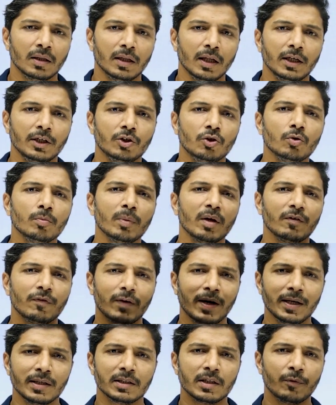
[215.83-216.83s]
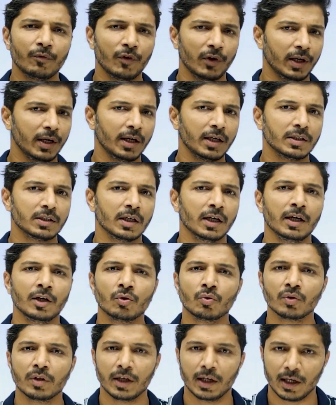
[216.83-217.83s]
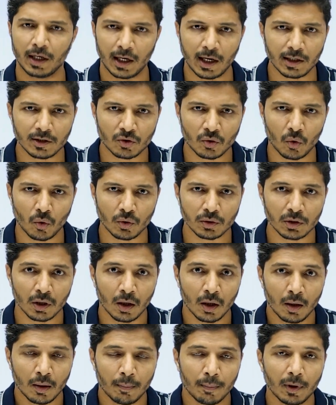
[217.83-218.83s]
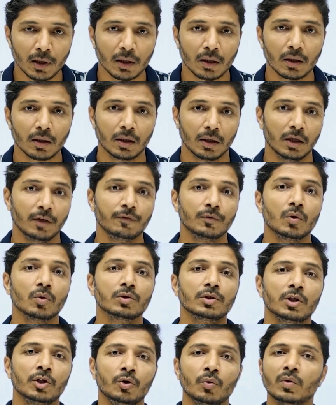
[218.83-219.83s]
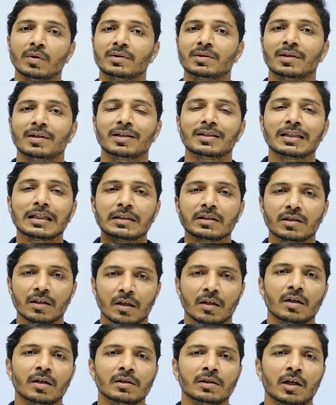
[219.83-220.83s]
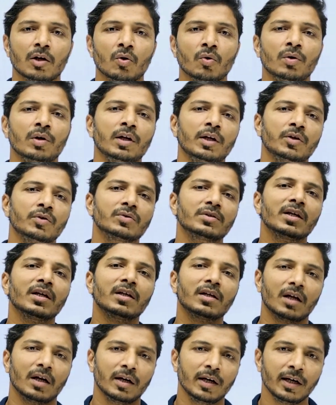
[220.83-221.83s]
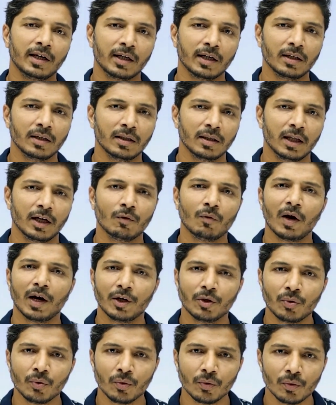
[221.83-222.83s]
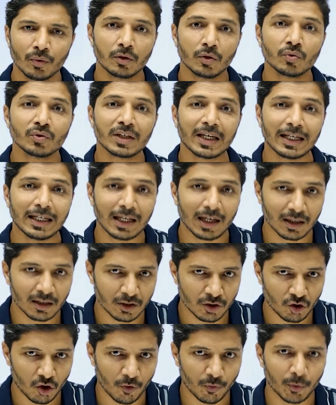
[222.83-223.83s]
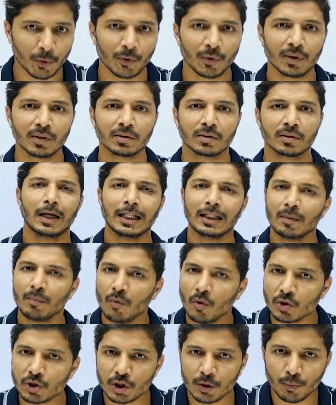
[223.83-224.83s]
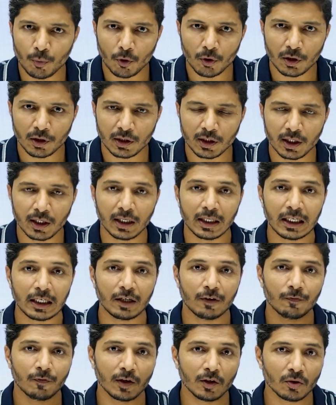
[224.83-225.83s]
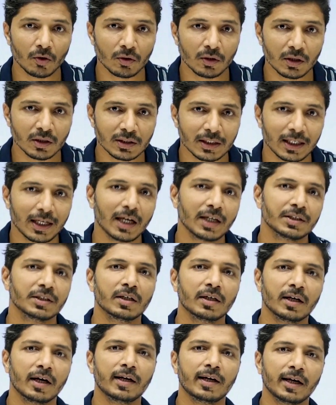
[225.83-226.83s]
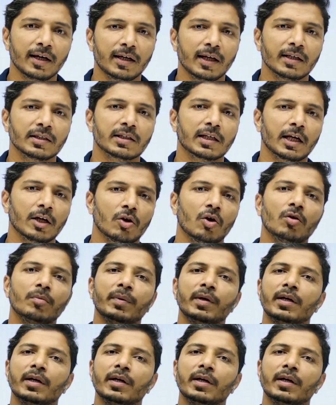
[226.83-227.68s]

then you may find some variation into the AI scores. But if those universities and journals are only using Turnitin, then why to use any other softwares? And the most important thing, even though this AI generated text cannot